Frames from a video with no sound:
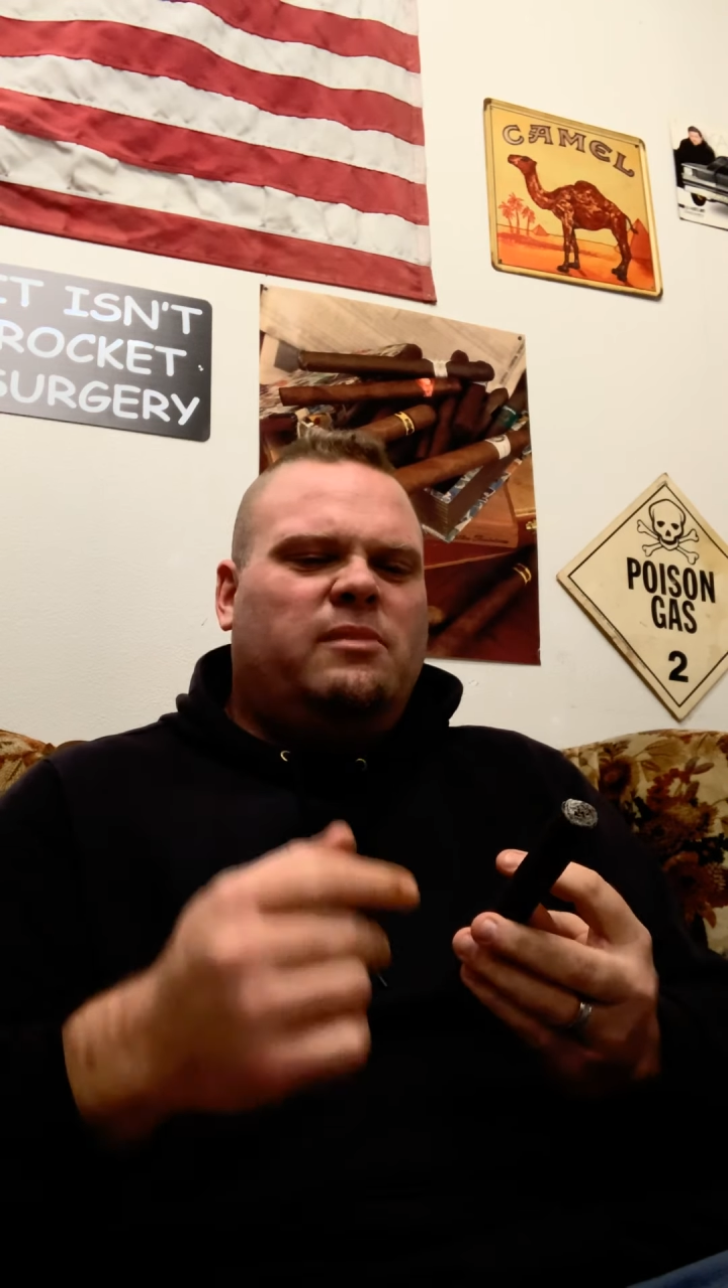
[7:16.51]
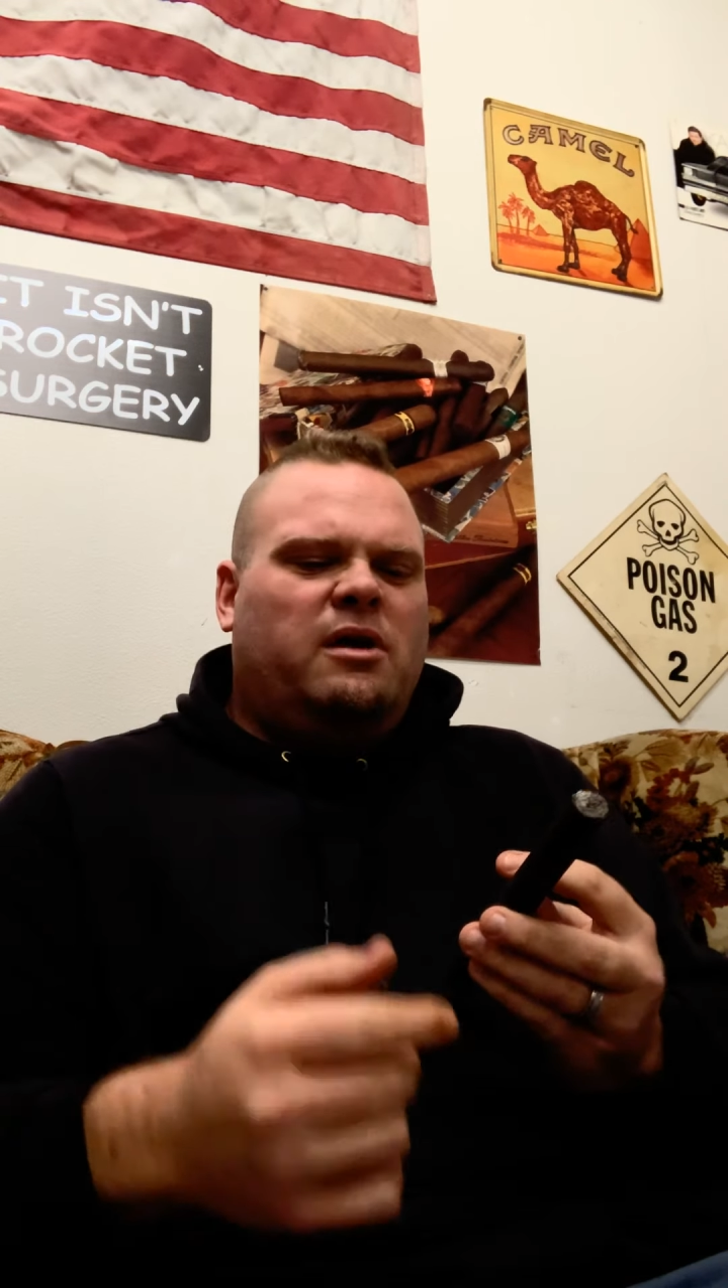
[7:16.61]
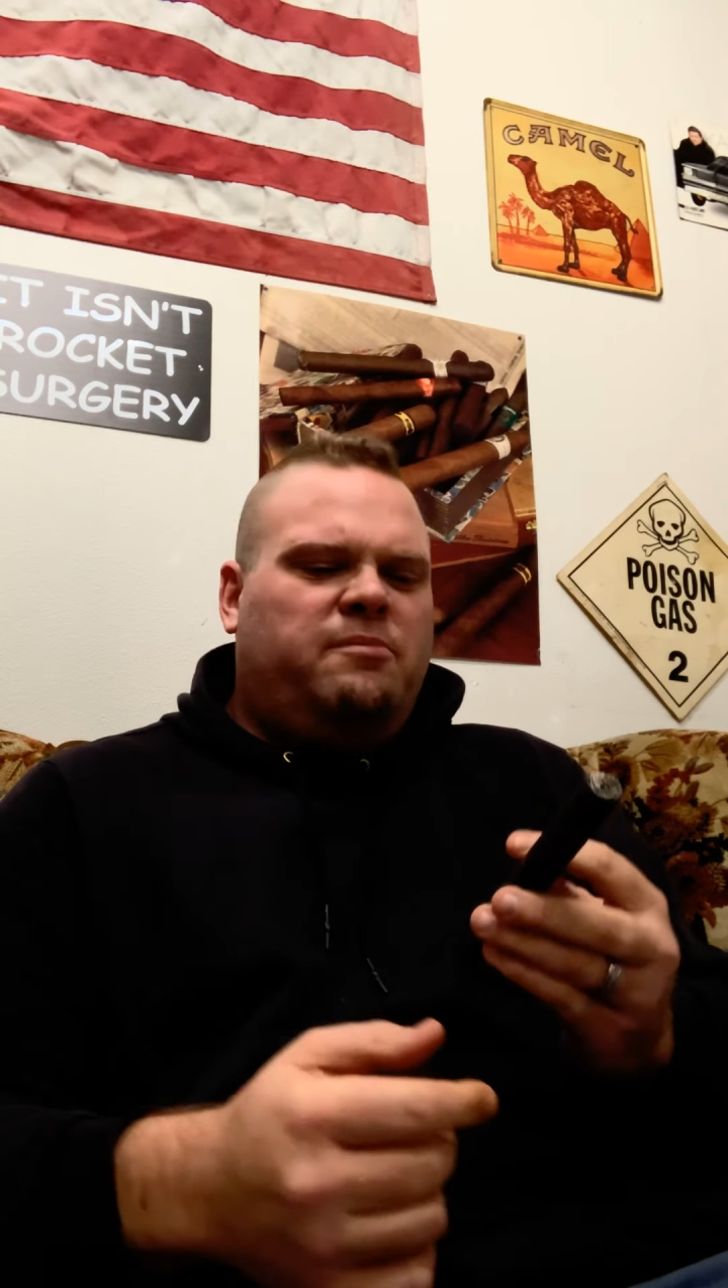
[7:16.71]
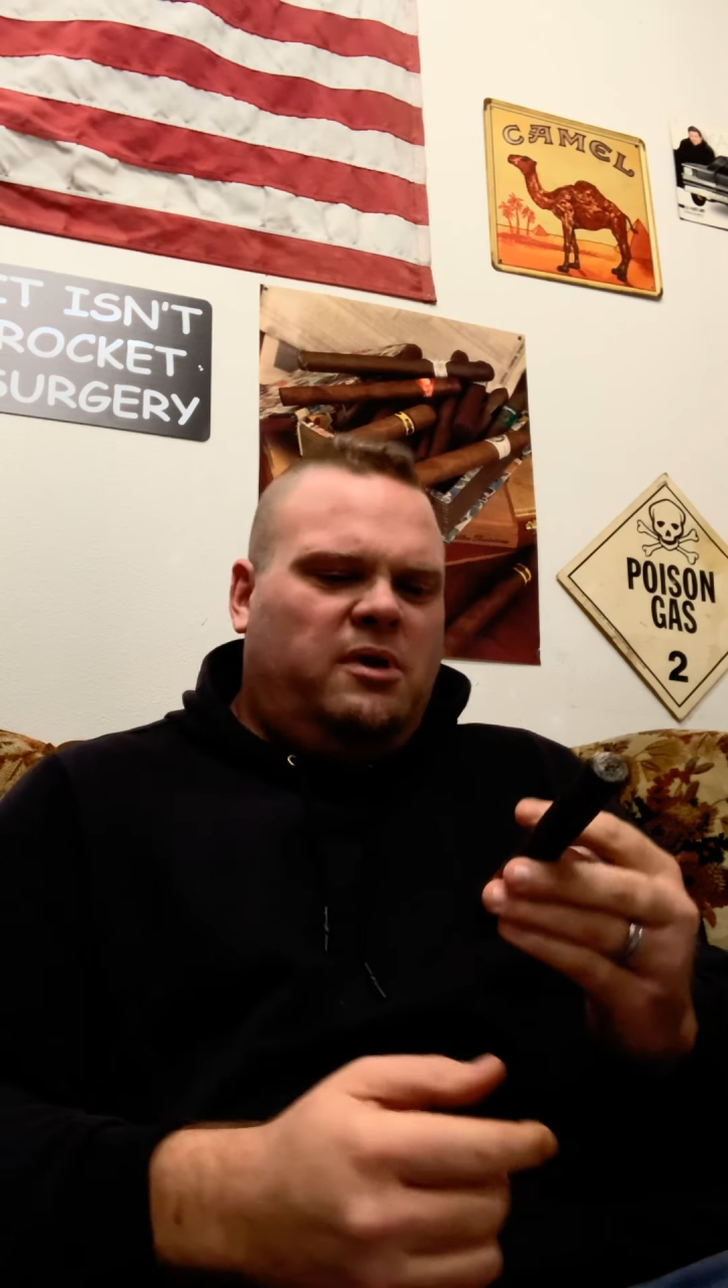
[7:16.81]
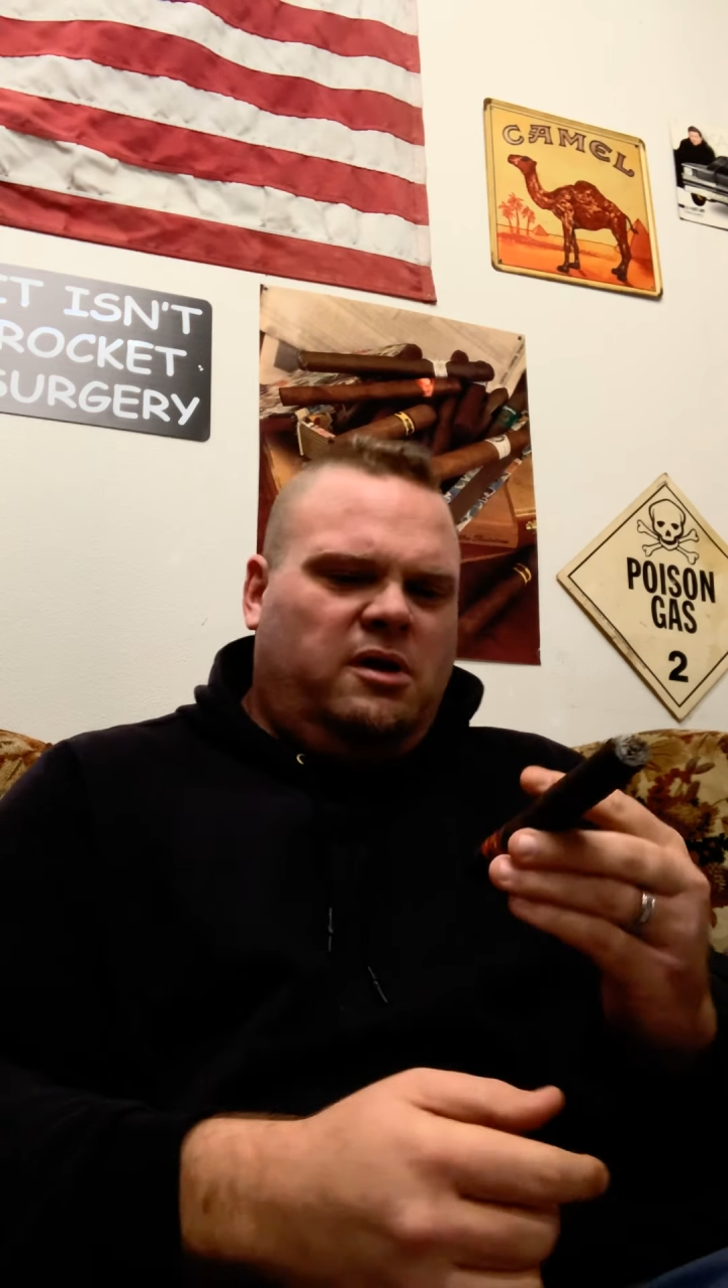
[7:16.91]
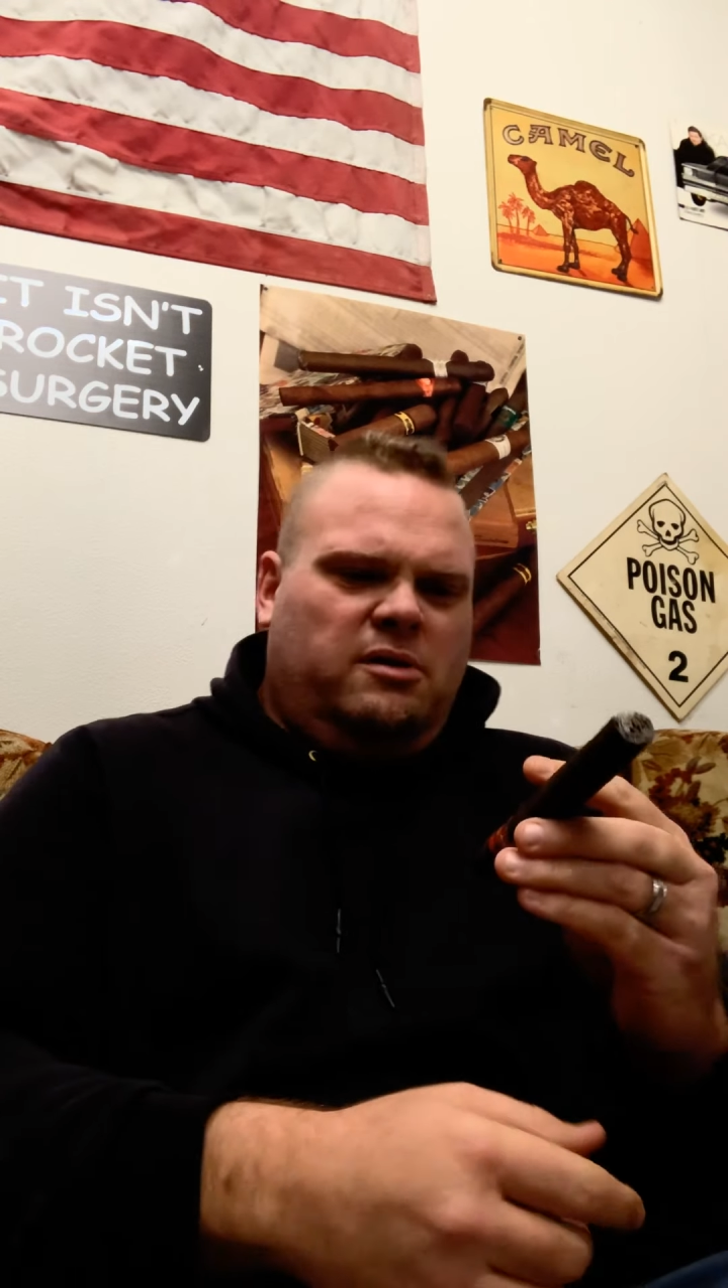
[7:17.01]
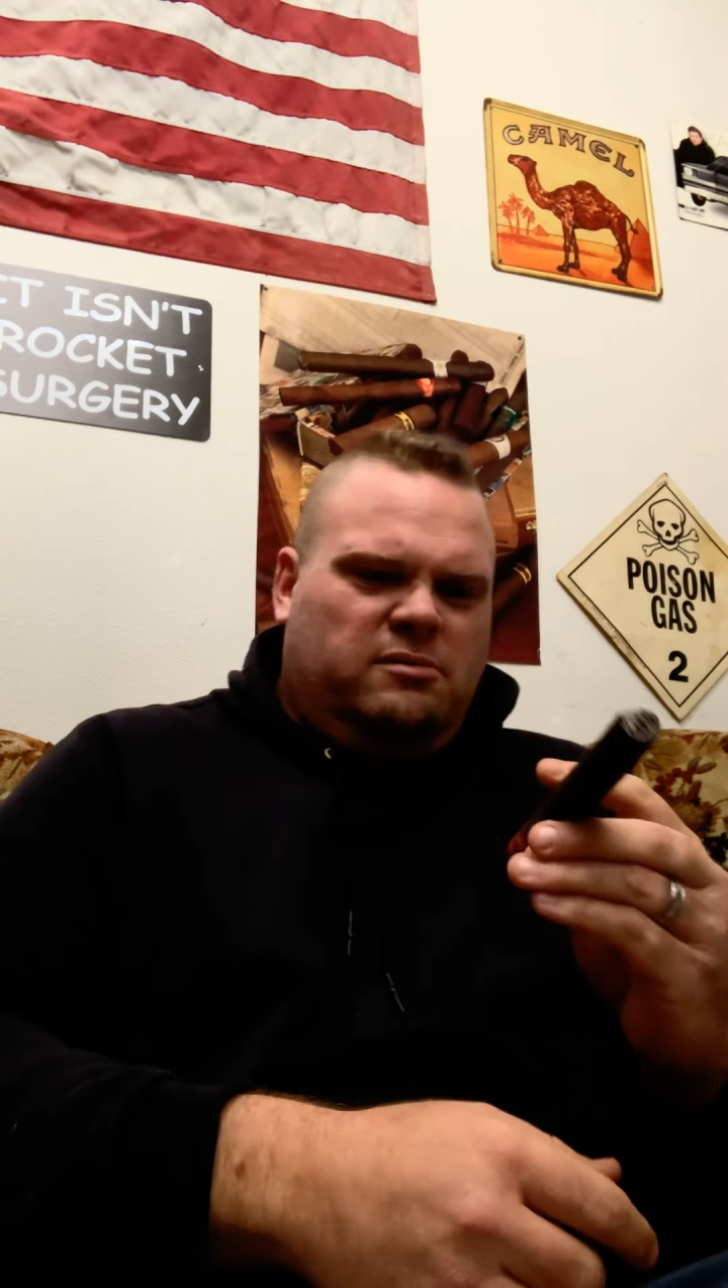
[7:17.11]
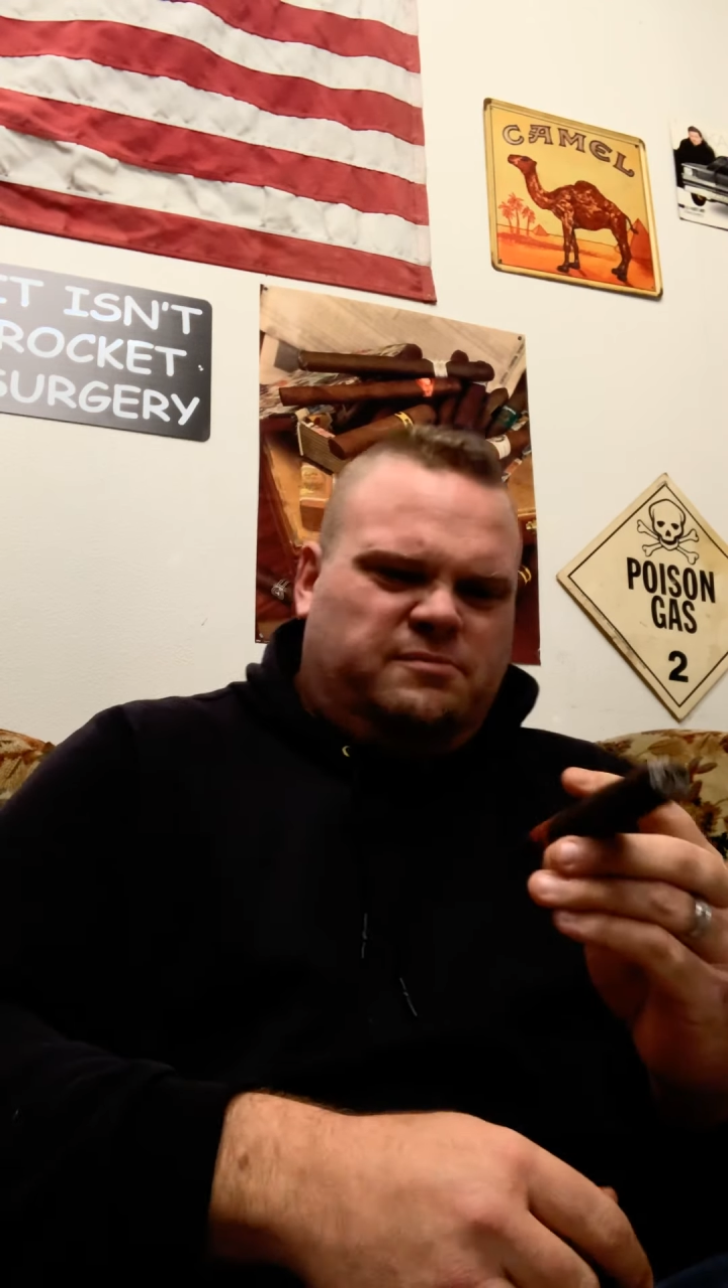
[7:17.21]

might be